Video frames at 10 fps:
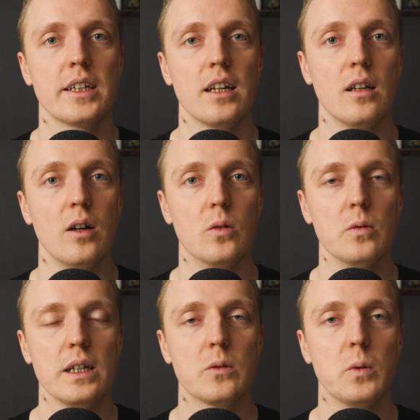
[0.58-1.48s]

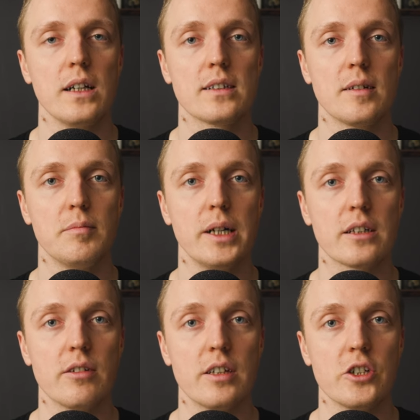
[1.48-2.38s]
Hello and welcome
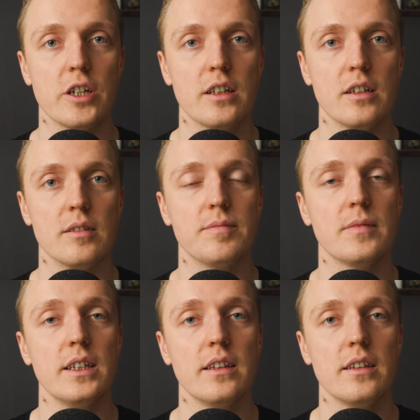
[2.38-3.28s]
back to the channel.
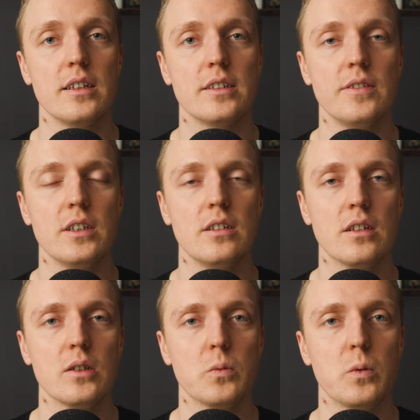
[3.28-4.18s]
In this
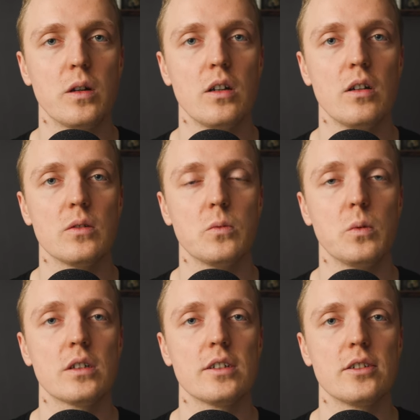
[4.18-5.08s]
video you will learn
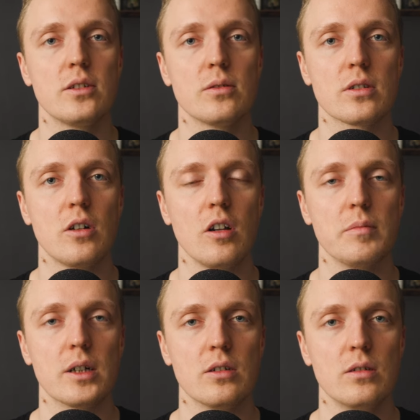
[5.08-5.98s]
what is
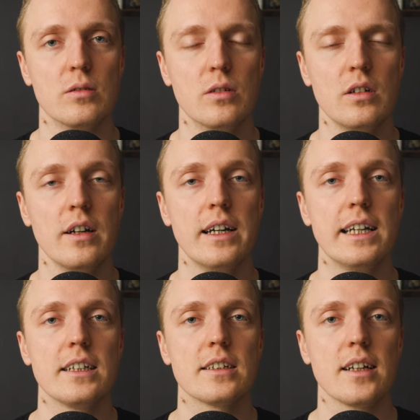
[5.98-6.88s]
useCallback hook
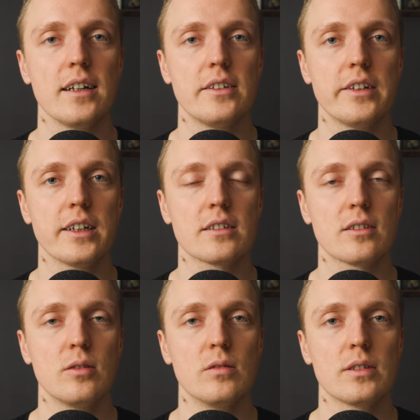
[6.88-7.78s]
inside
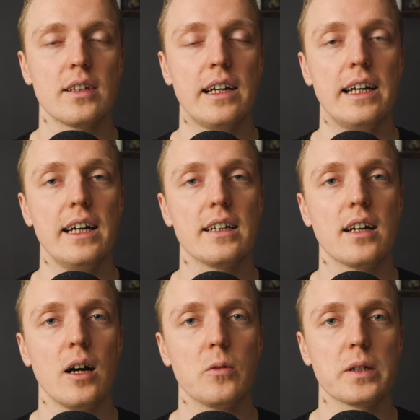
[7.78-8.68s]
React Hooks and
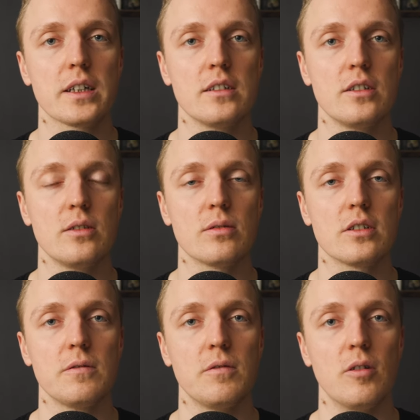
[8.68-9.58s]
how we can use
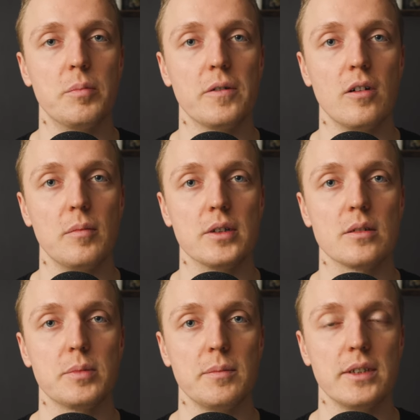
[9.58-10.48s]
it for
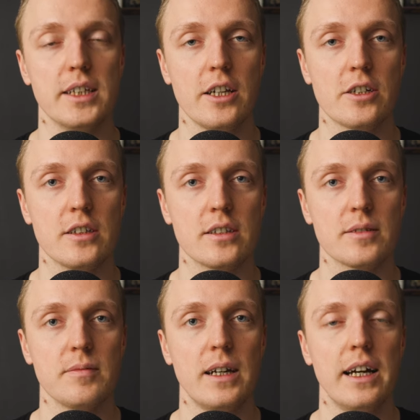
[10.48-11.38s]
performance optimizations.